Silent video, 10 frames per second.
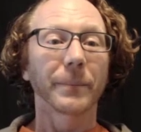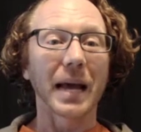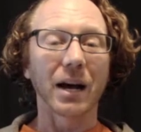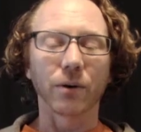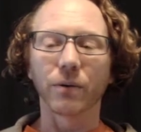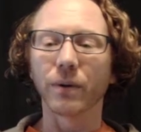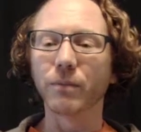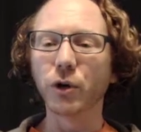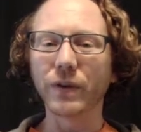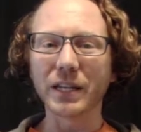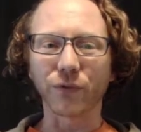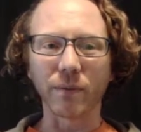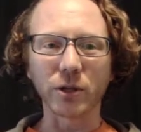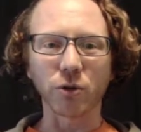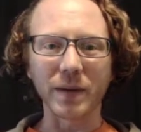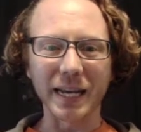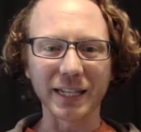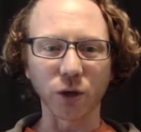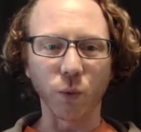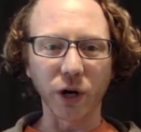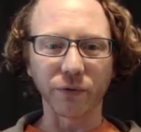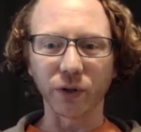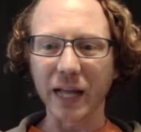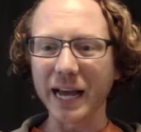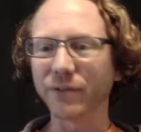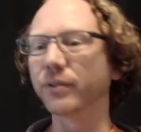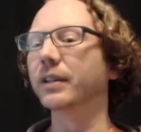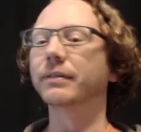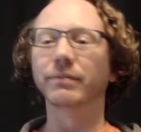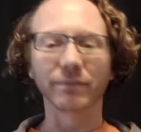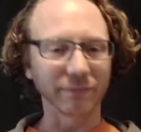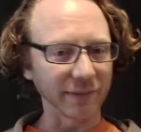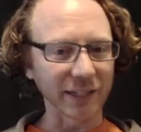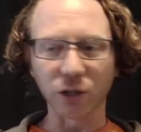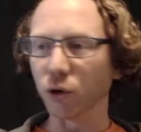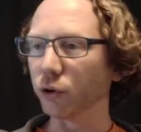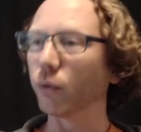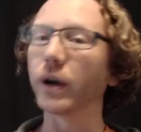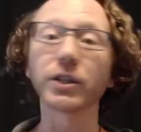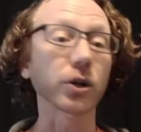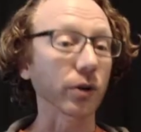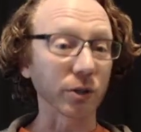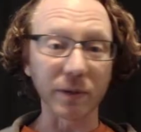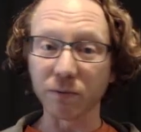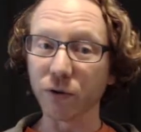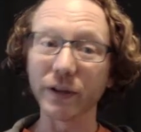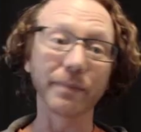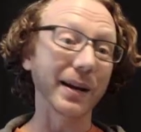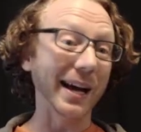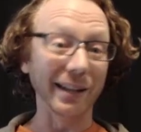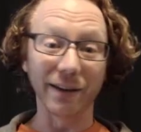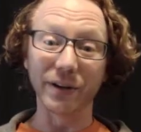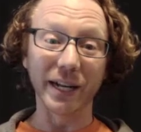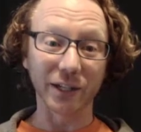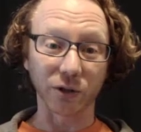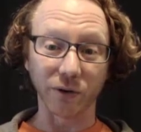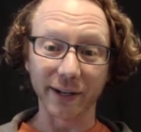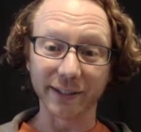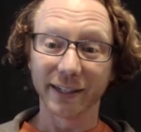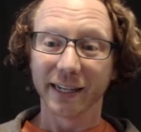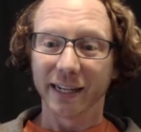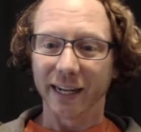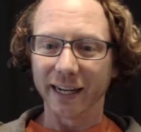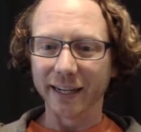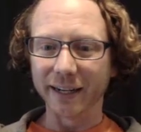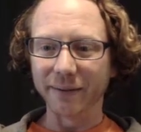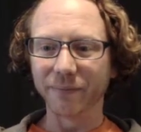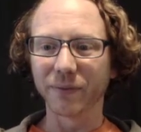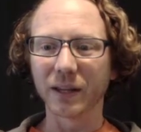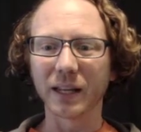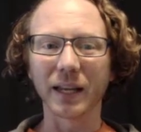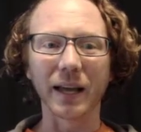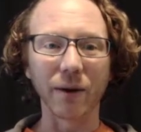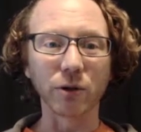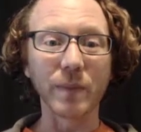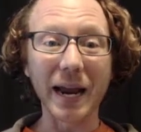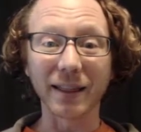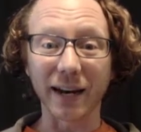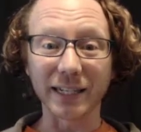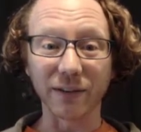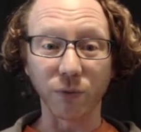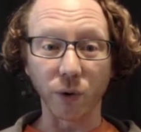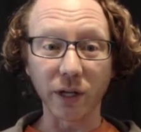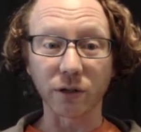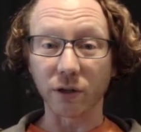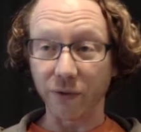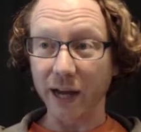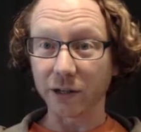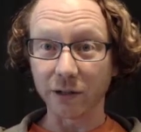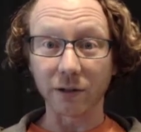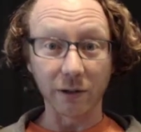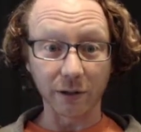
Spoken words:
Now, movies from this would be It's a Wonderful Life. It's an older one. It's a Christmas movie, but I love it. It's great. It was made in the 1940s, so the fashions